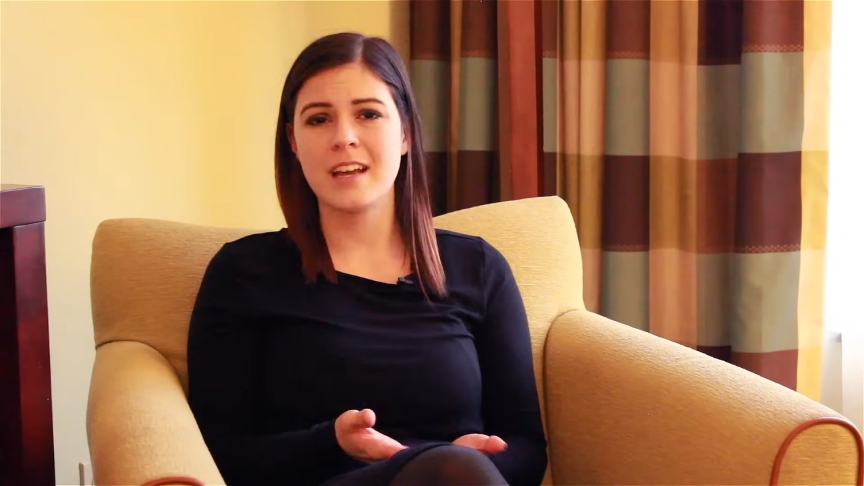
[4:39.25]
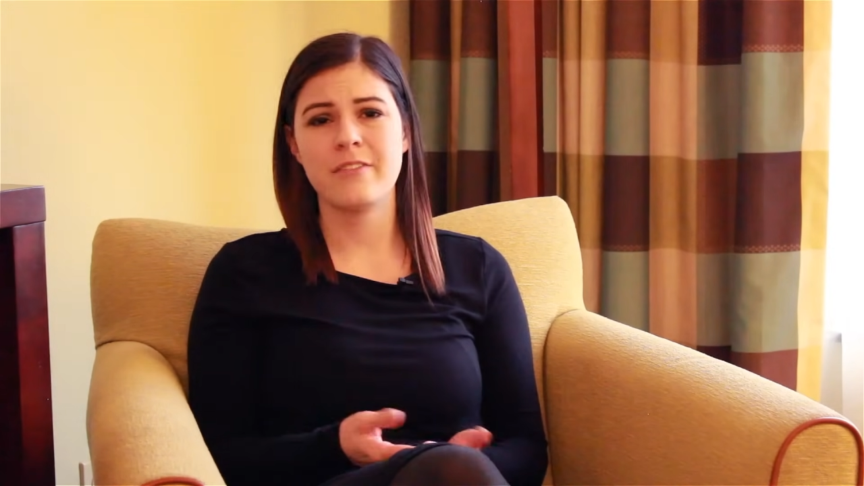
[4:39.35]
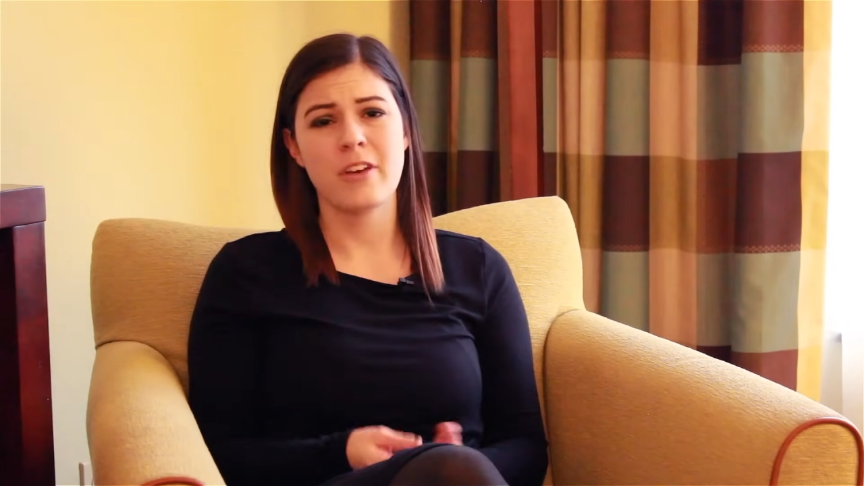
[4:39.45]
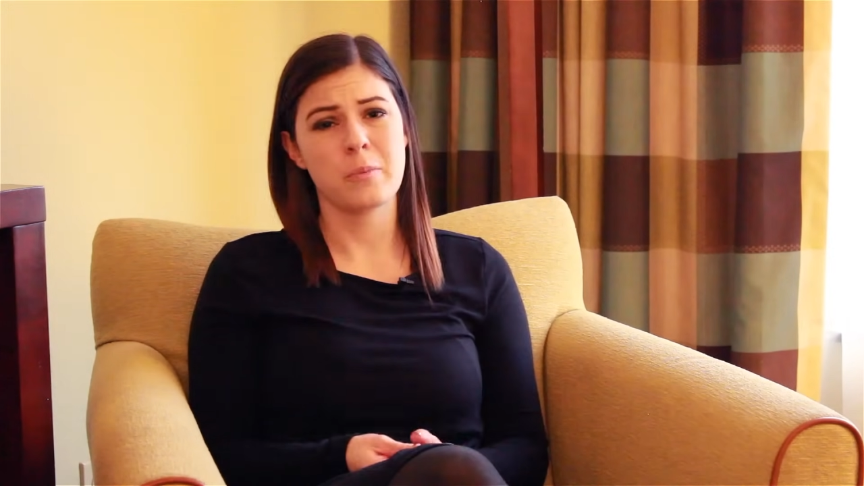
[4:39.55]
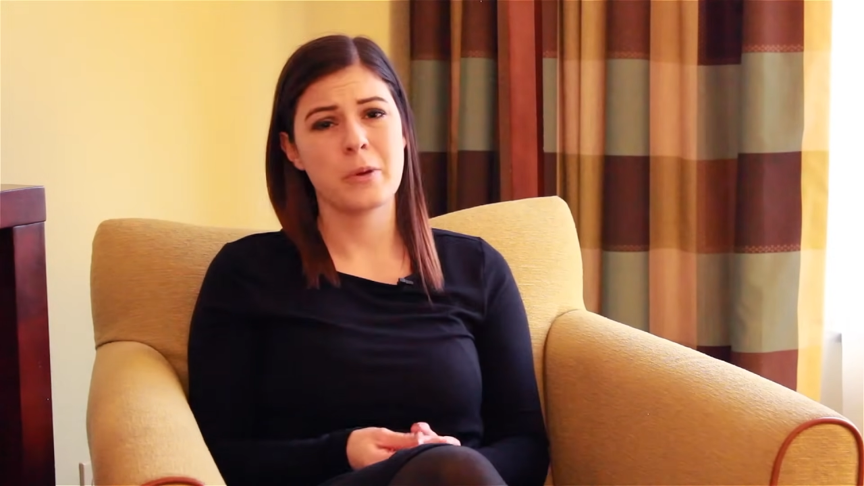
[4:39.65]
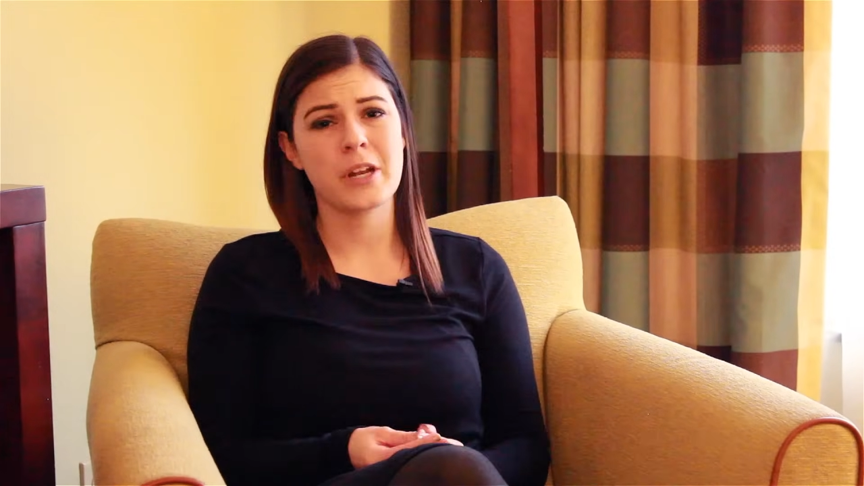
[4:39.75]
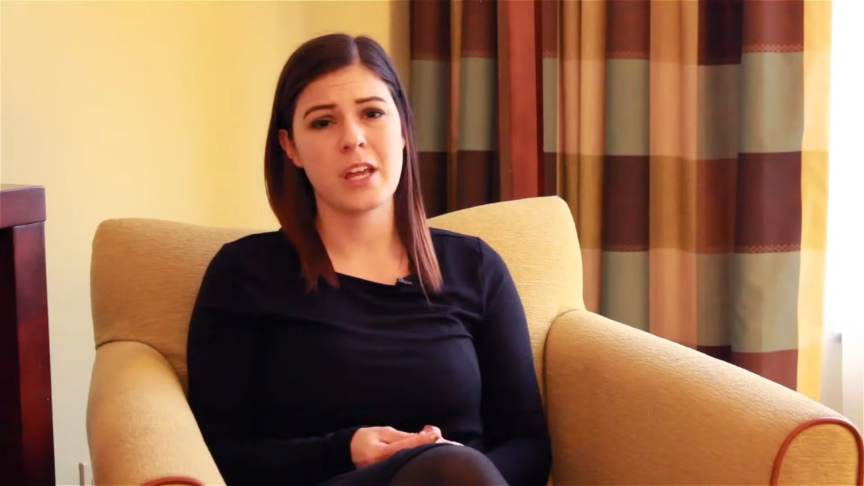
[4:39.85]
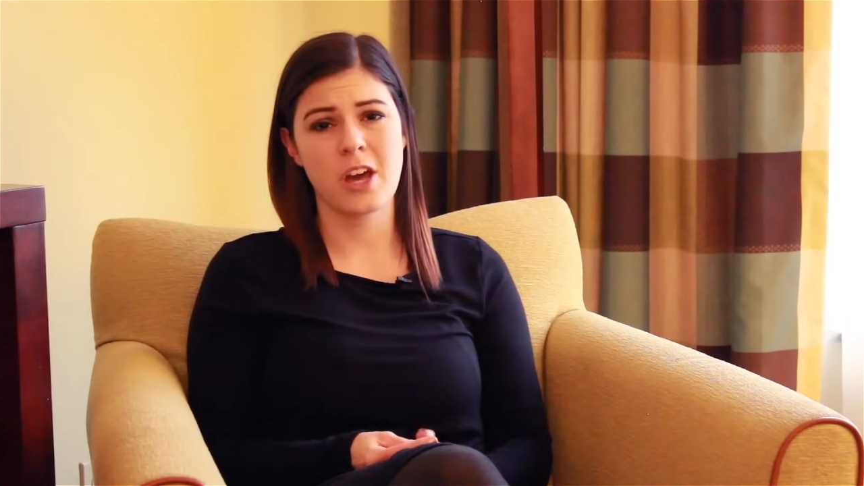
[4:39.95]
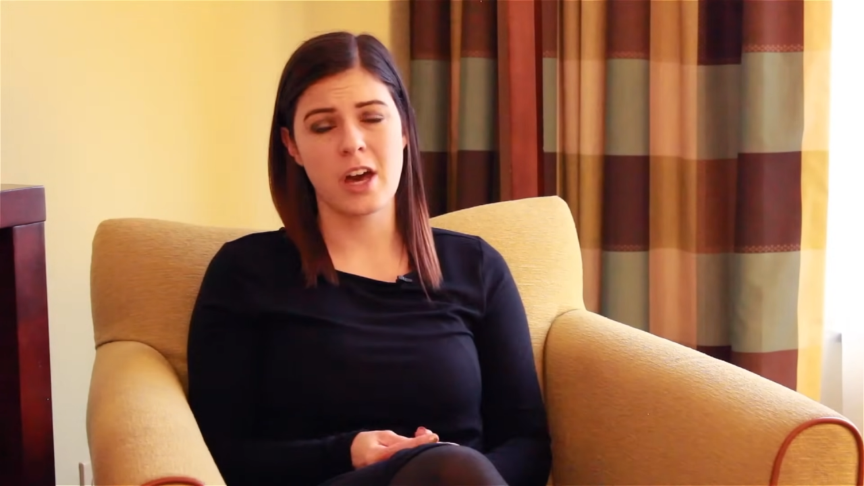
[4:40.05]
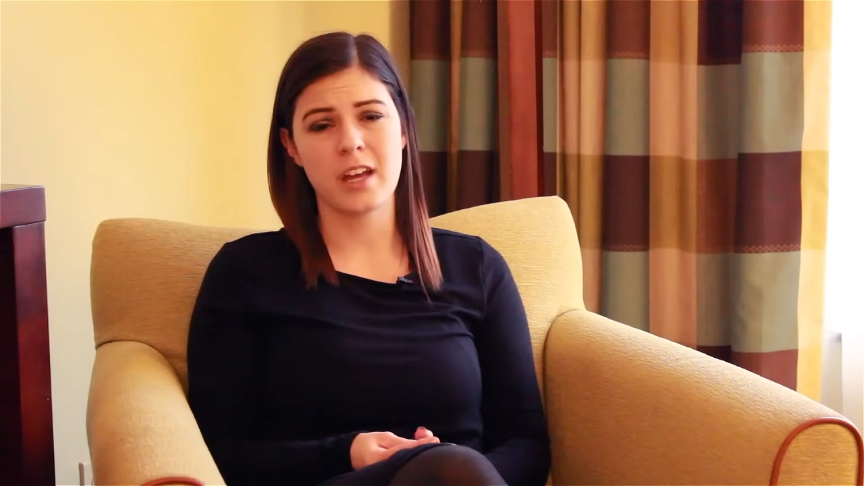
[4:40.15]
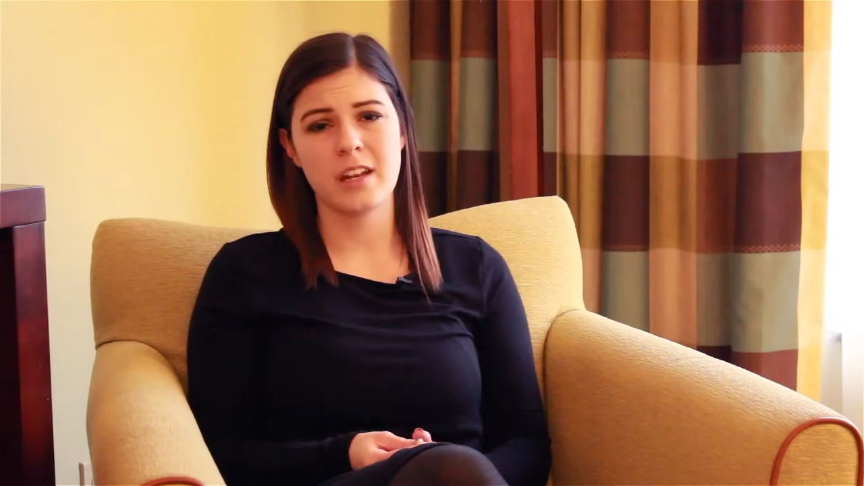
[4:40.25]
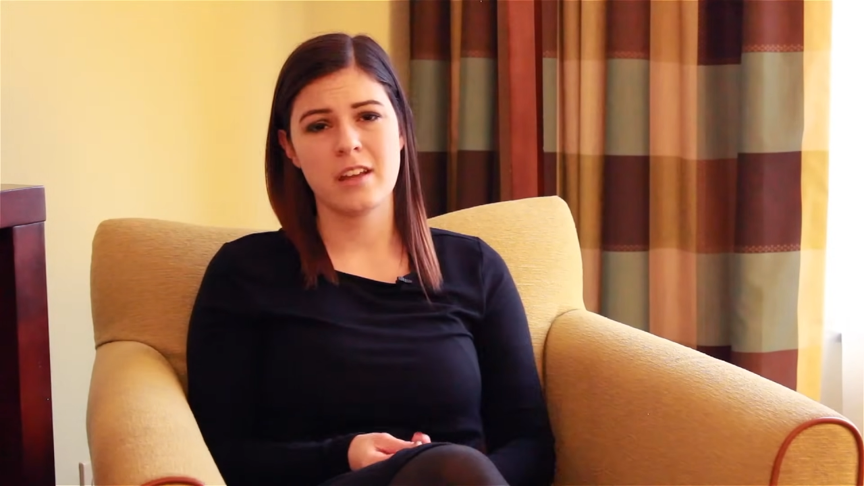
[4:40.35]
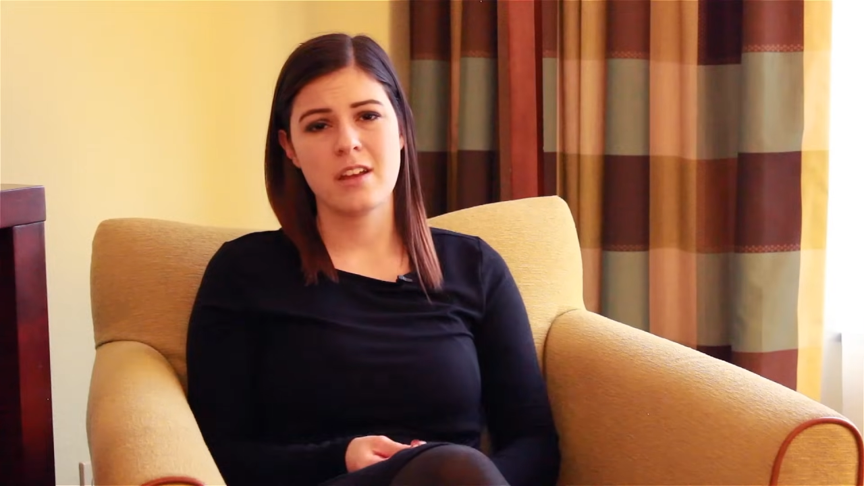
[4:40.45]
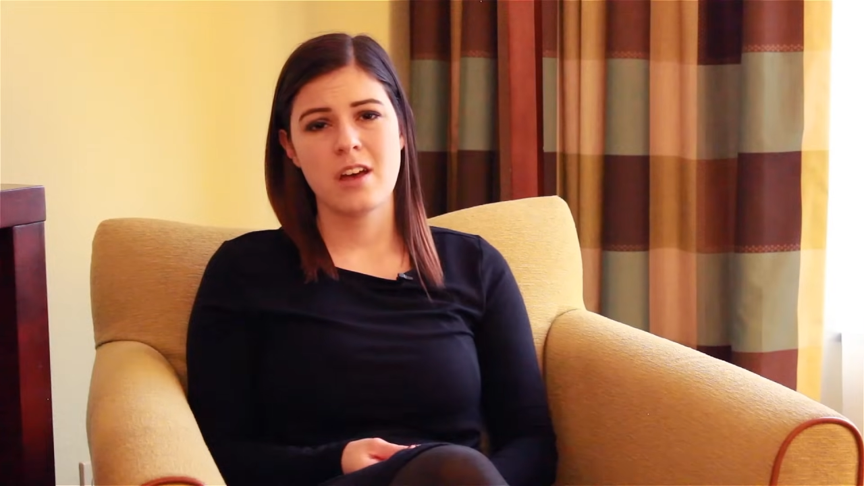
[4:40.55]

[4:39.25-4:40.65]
I felt pretty good.